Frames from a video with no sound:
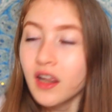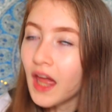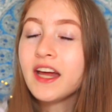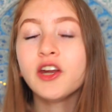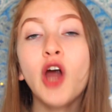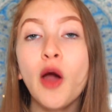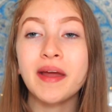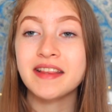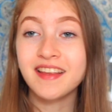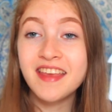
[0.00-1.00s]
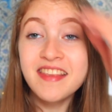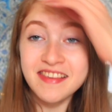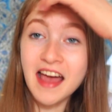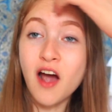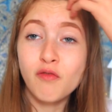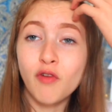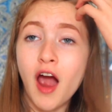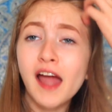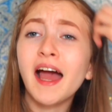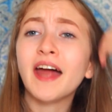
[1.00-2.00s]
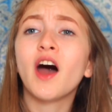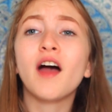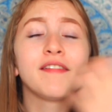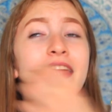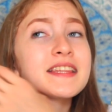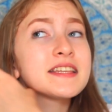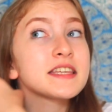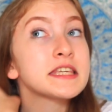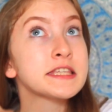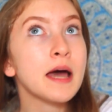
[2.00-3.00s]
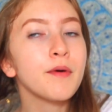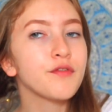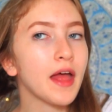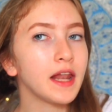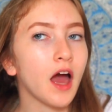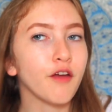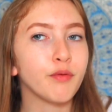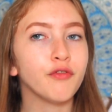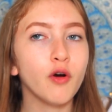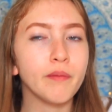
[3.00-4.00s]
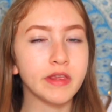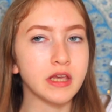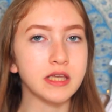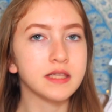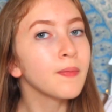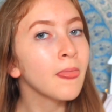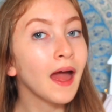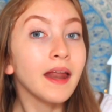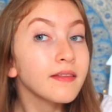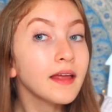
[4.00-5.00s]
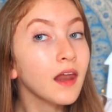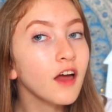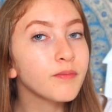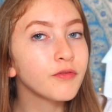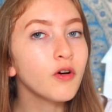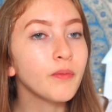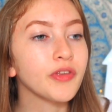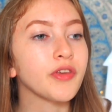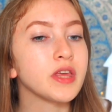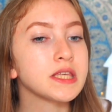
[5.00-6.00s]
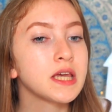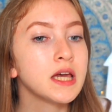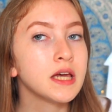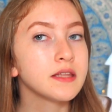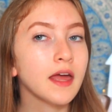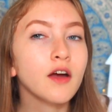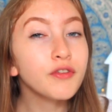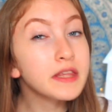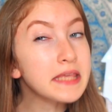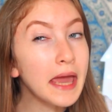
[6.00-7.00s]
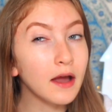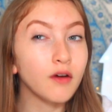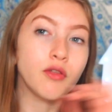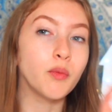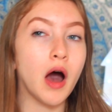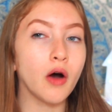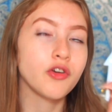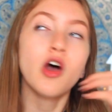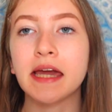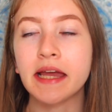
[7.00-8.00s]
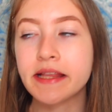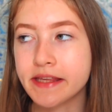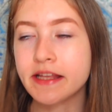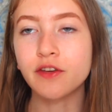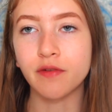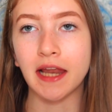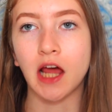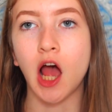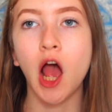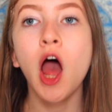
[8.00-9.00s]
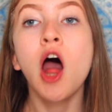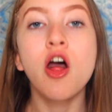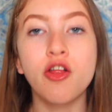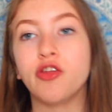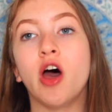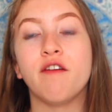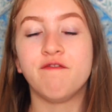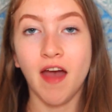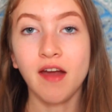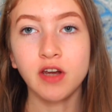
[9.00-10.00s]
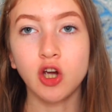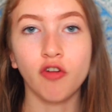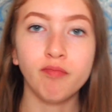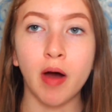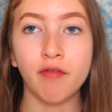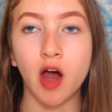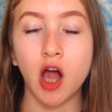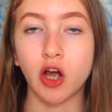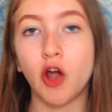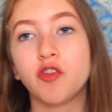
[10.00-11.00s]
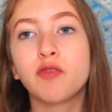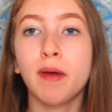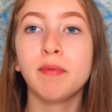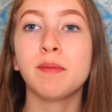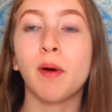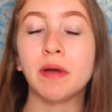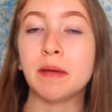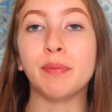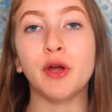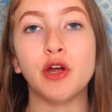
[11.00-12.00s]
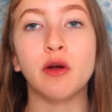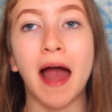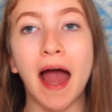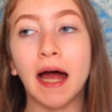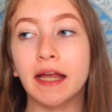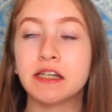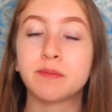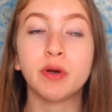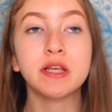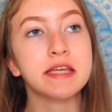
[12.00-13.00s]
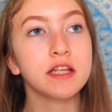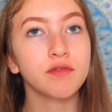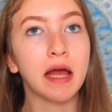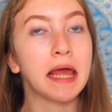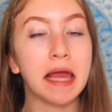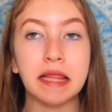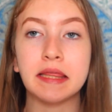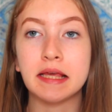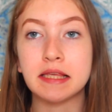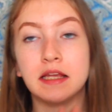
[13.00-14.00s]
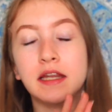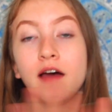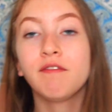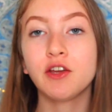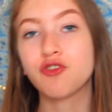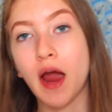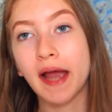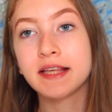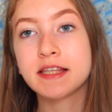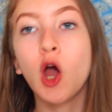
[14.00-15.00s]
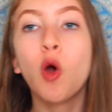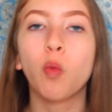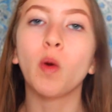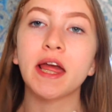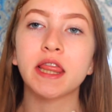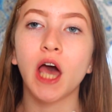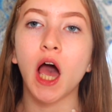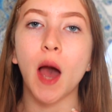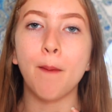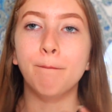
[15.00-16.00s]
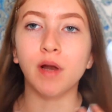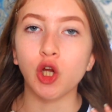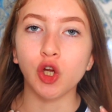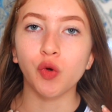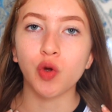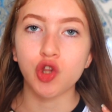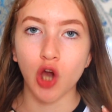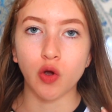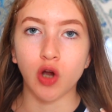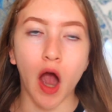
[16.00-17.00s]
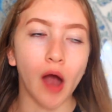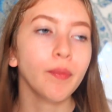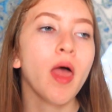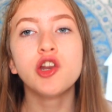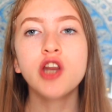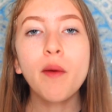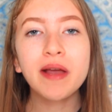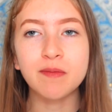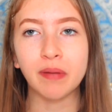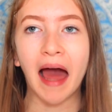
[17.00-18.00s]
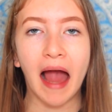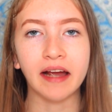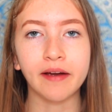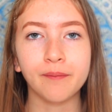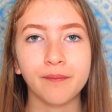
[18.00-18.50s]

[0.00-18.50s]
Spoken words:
Like, no, it doesn't sound right. And I've listened to some of their live performances, and in their live performances they often say "of the world." In Cinderella, the fairy godmother goes bibbidi bobbidi boo and puts Cinderella in this lovely dress with a blue choker. No, it's black.